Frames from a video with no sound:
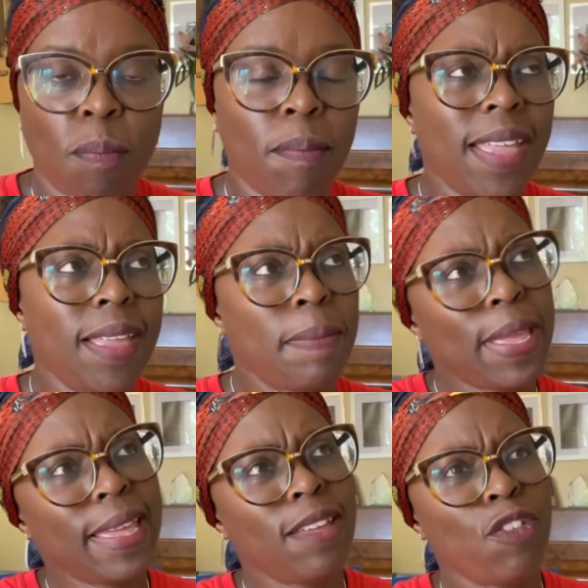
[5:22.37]
Maybe
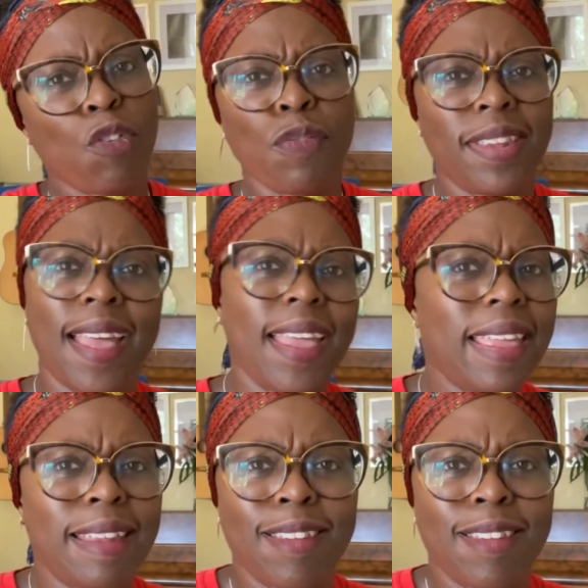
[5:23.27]
you're retired,